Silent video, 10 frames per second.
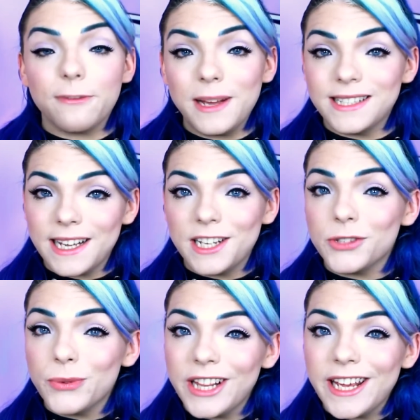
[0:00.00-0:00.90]
If my skin
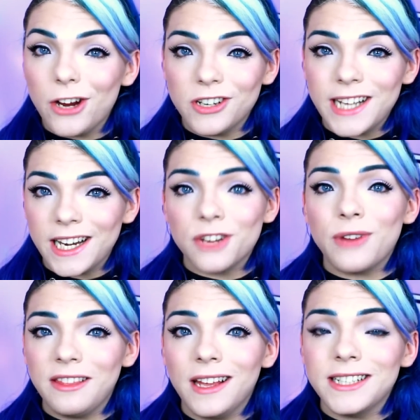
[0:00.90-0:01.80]
is really irritated and
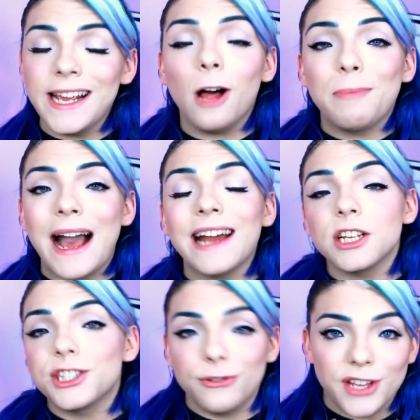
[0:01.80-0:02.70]
red that day, I'll
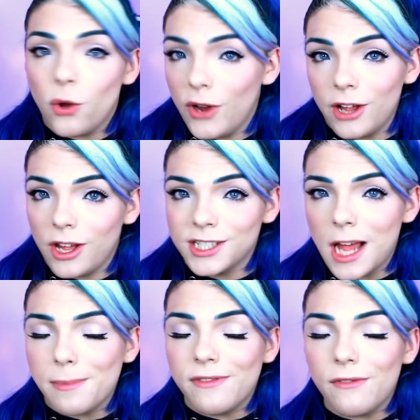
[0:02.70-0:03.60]
pat a soothing oil on
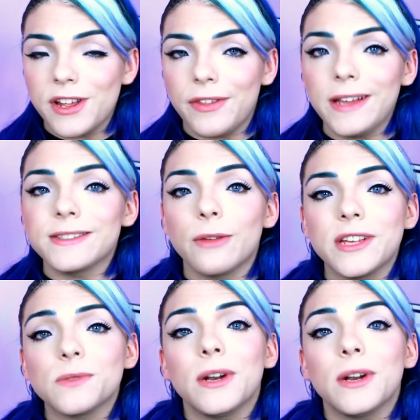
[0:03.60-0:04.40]
top of everything. So this